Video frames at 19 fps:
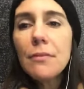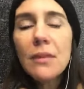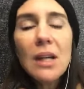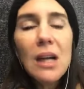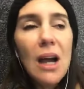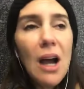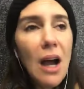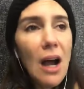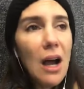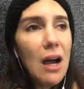
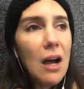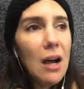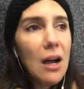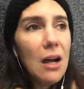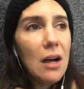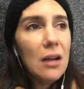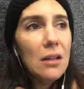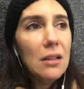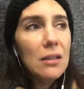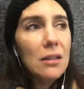uh,
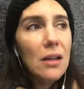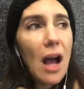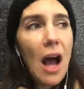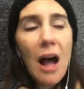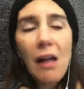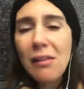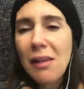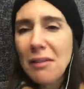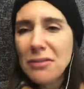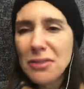I'll
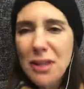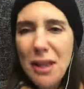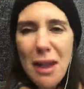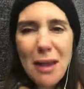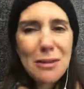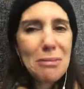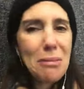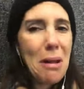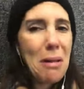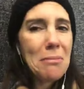have
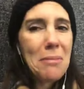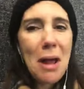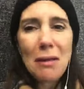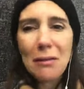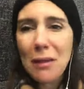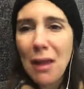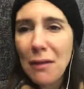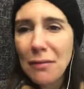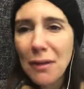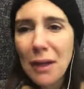sex, but I'm not
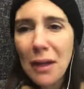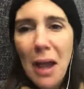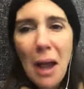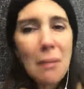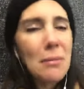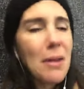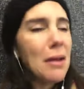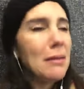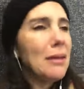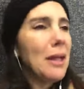loving. I'm
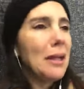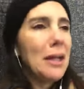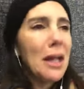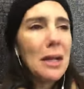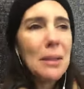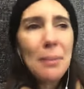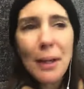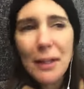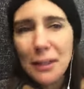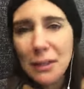not letting
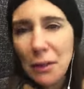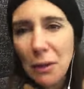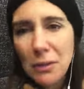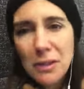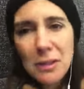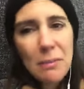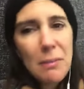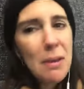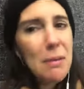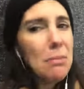anybody close
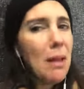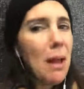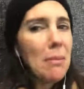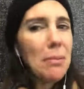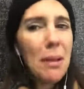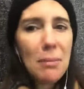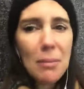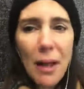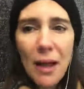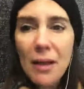to me, blah,
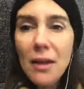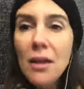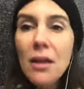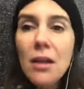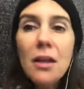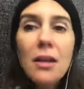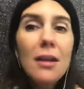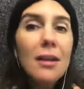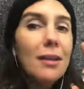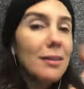blah, blah.
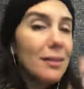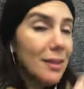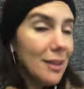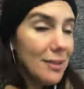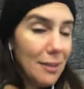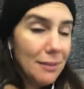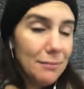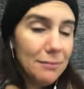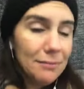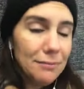
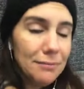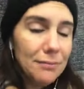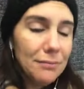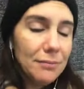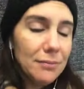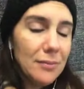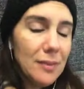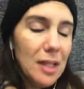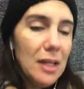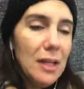Listen,
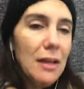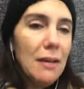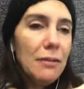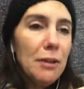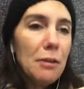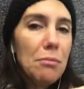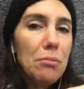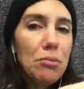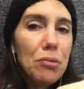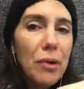
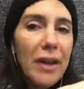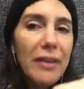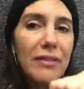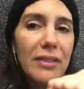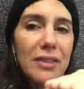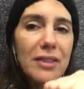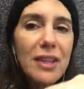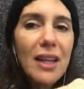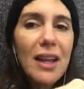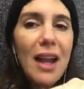the bravest thing